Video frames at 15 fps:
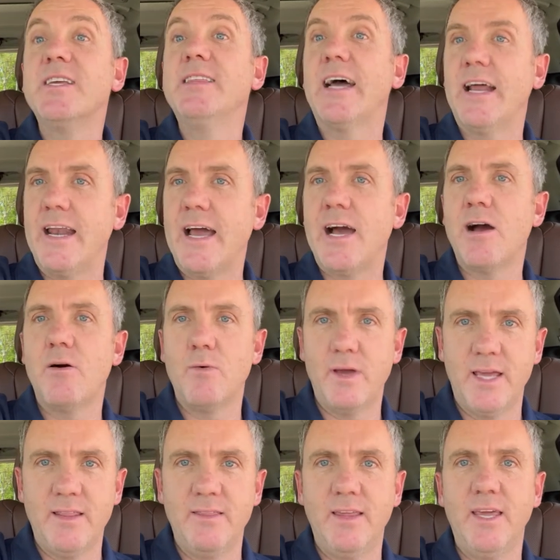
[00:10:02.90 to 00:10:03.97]
that now
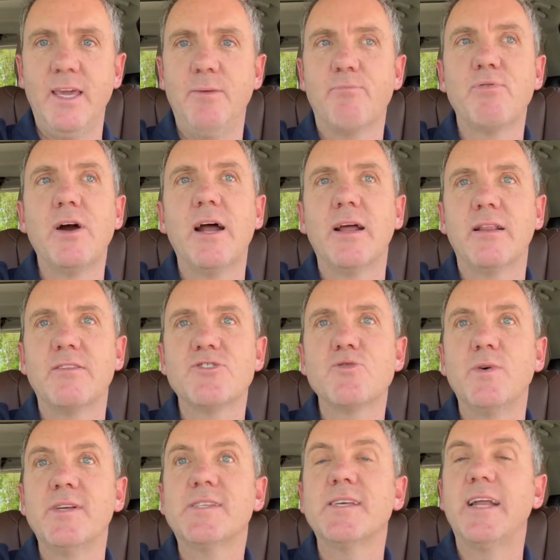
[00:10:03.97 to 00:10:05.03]
in the product
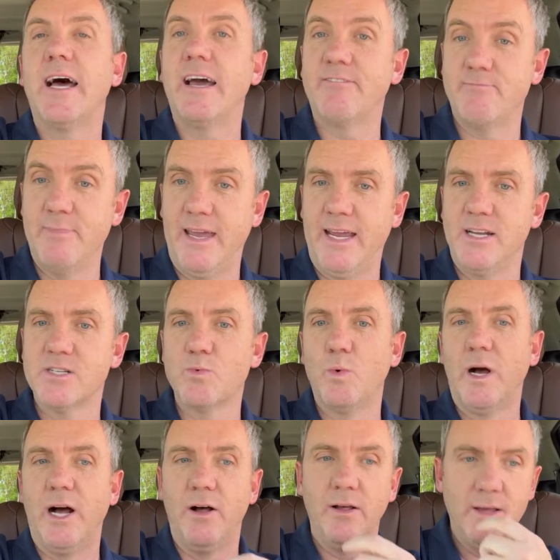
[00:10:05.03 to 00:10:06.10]
choice that I've made as
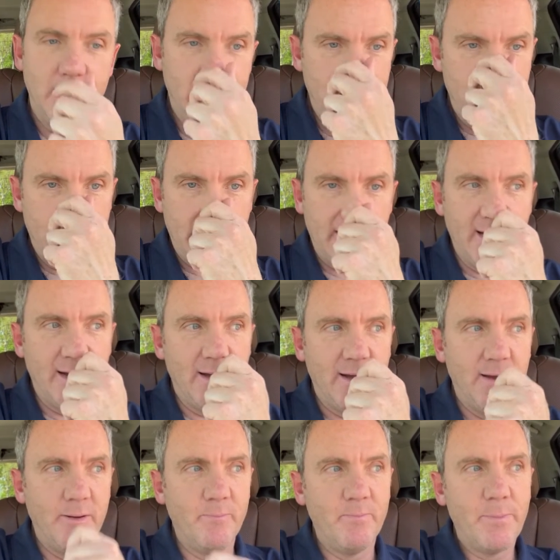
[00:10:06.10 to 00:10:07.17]
well.
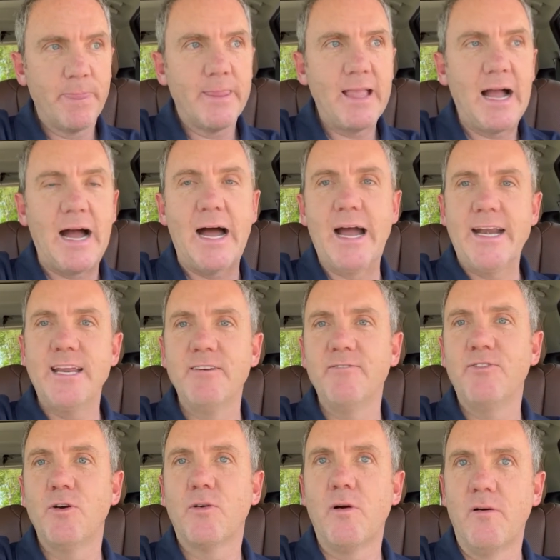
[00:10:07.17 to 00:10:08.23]
I didn't
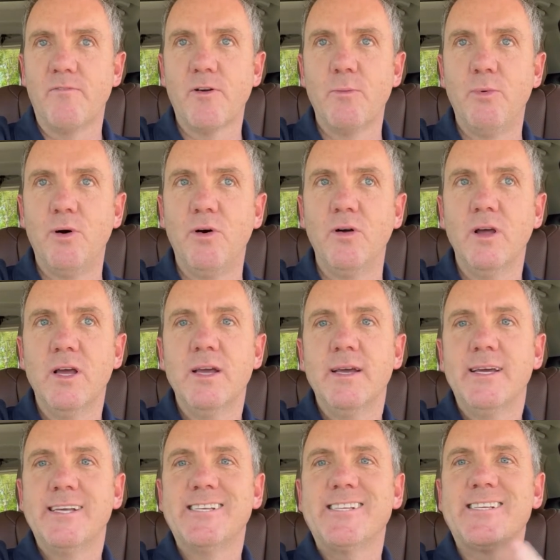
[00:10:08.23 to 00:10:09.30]
feel comfortable
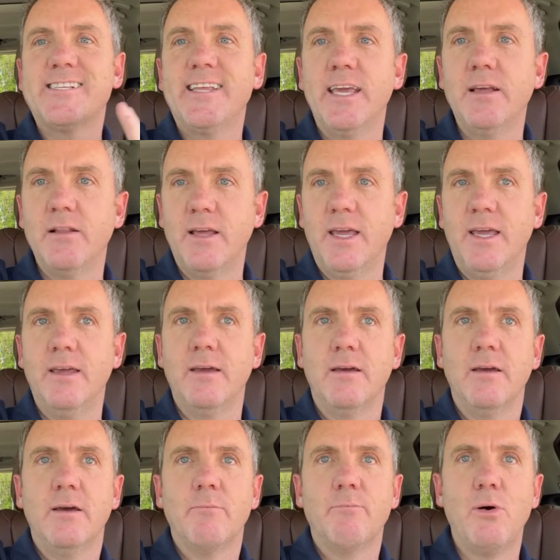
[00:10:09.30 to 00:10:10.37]
stealing
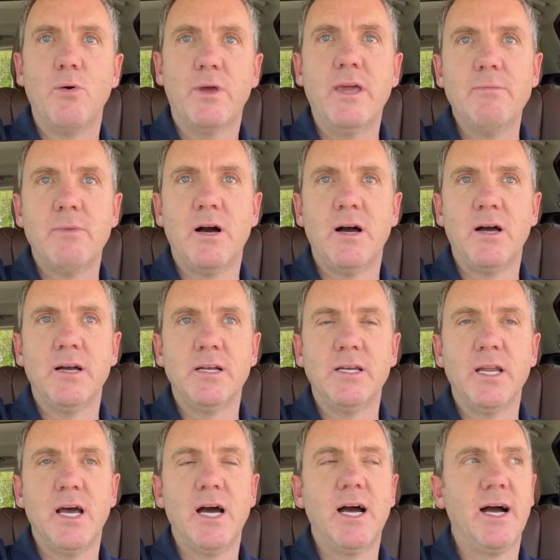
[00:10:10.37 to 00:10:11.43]

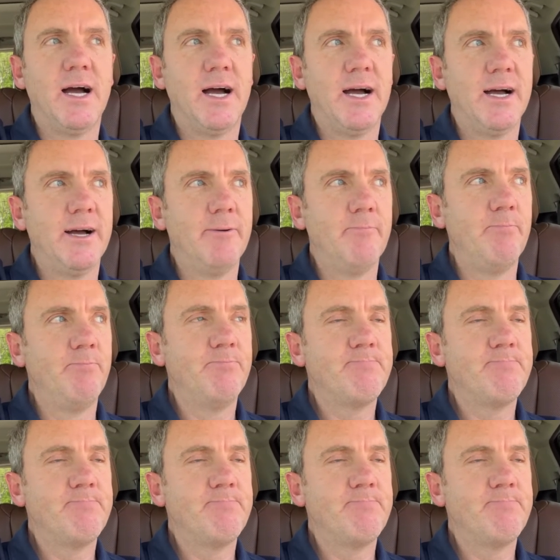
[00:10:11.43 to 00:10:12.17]
Pokemon,